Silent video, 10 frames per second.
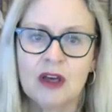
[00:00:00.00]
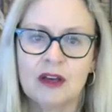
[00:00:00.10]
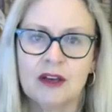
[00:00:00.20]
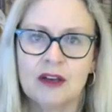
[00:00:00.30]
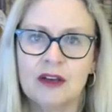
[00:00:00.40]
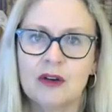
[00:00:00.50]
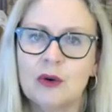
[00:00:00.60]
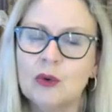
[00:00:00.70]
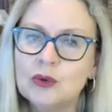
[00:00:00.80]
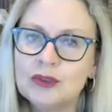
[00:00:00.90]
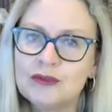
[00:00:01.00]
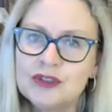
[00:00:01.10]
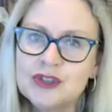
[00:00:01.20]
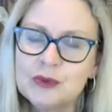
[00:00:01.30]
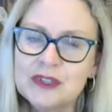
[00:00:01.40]
Uh, all of
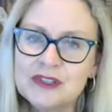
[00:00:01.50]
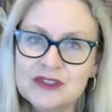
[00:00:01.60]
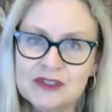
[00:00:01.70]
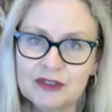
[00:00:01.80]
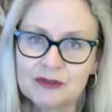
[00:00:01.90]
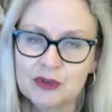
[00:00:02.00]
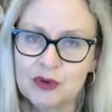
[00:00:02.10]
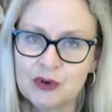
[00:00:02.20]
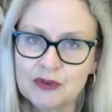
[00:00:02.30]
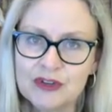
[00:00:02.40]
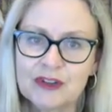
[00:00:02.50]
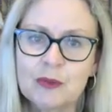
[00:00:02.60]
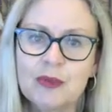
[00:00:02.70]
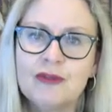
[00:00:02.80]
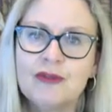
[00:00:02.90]
the doings of the contract,
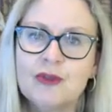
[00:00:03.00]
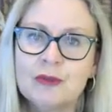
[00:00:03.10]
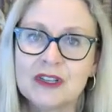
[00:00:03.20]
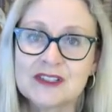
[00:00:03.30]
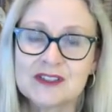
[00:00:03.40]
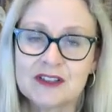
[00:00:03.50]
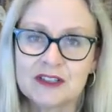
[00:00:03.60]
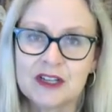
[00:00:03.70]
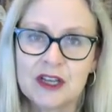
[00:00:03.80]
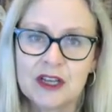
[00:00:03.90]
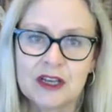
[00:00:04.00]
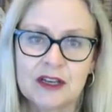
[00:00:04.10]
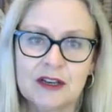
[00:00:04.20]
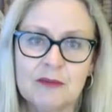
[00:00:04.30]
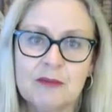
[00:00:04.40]
the performance that
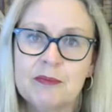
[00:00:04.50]
uh,